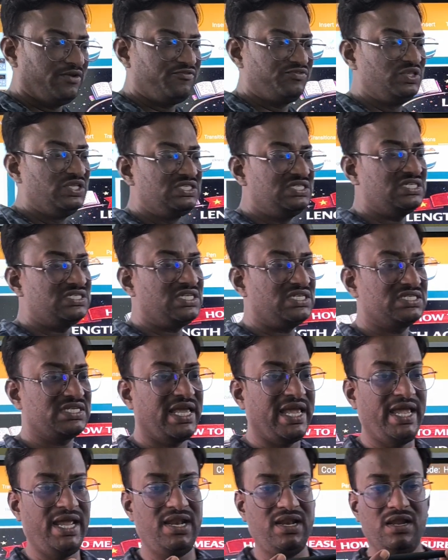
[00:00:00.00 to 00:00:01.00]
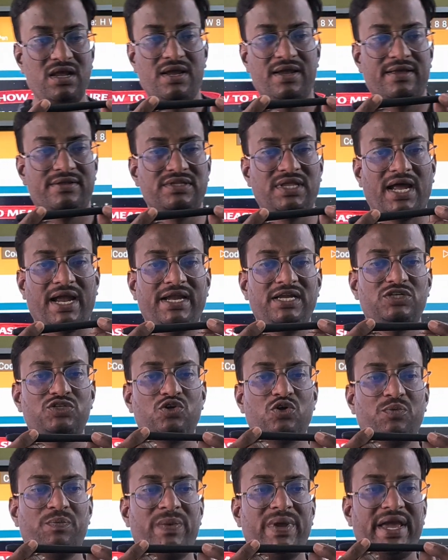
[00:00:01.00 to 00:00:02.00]
if this is the scale, the
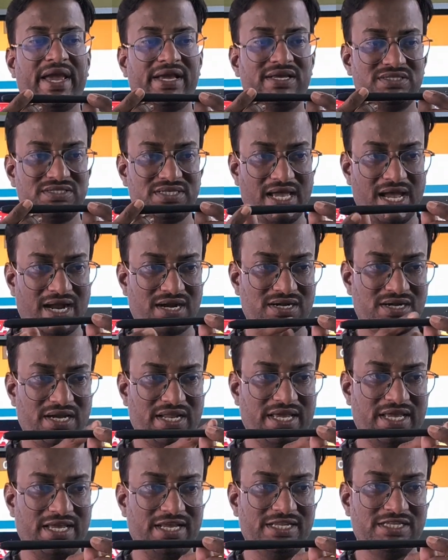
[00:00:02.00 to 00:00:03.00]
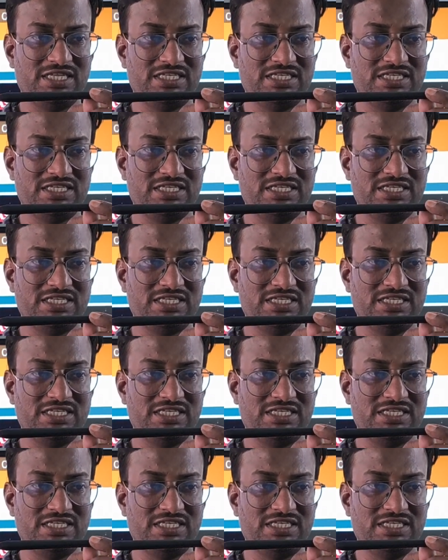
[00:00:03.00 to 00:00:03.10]
eyes should be exactly,